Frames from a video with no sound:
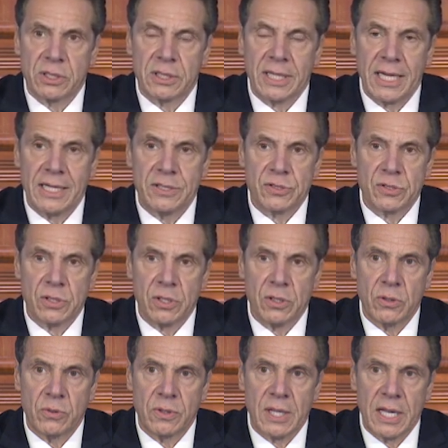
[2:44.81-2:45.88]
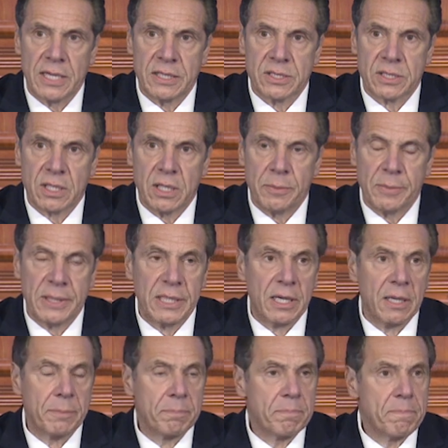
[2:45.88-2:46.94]
caseload that is coming
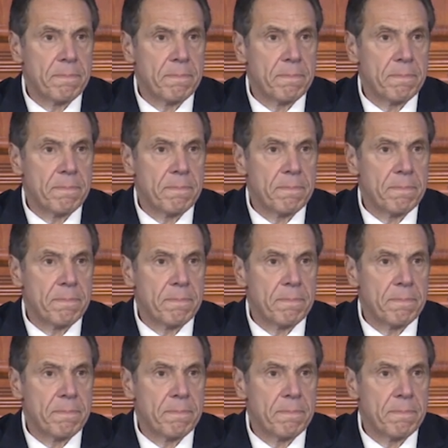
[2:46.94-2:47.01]
up.